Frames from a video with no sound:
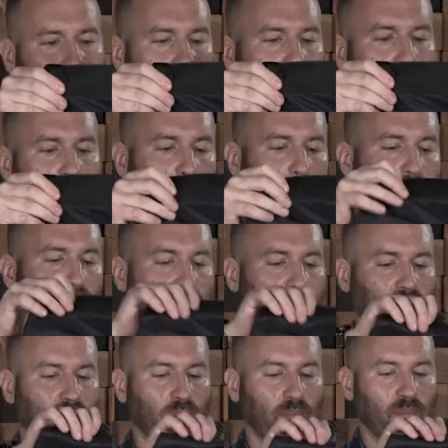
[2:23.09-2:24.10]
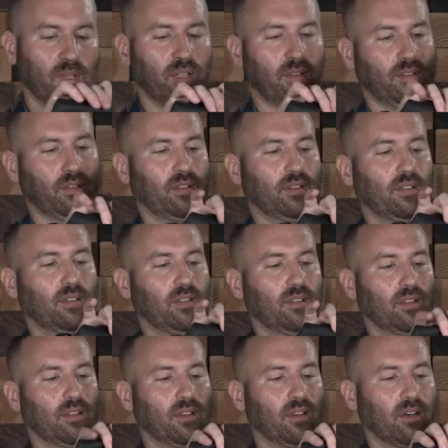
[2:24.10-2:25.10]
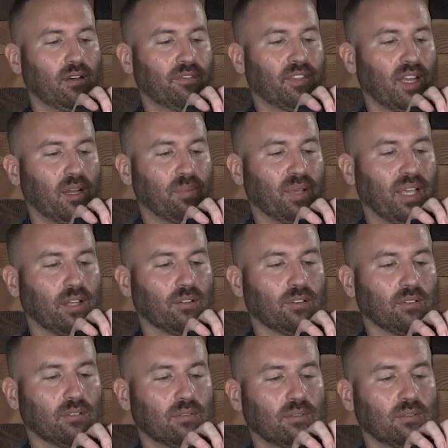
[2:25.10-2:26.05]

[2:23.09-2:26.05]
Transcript: on the bottom of that panel.